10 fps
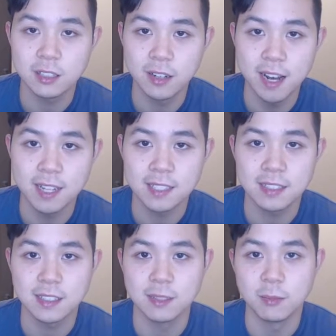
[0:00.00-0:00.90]
to
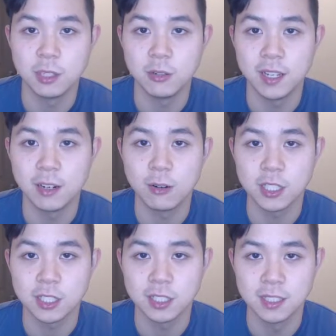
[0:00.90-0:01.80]
ask some Q&A
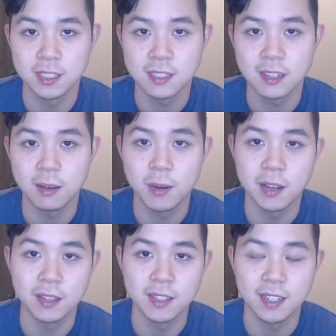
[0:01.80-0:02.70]
questions
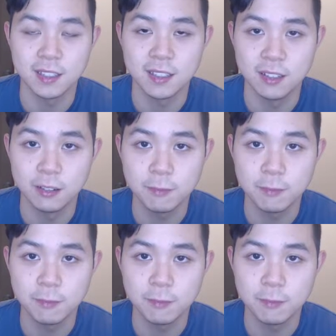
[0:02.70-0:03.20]
about the 10Q.